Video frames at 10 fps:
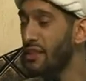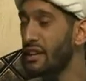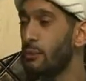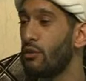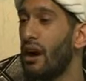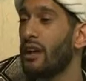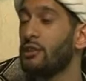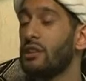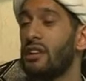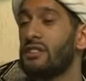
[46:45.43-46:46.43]
by the name of
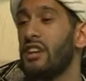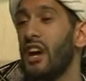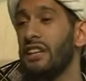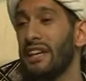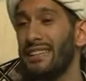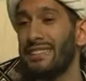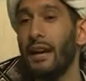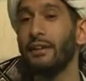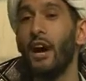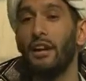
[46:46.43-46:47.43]
Ayatullah Sadiqi
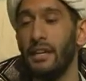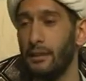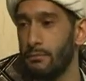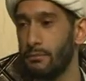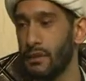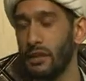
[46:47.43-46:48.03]
Tehrani.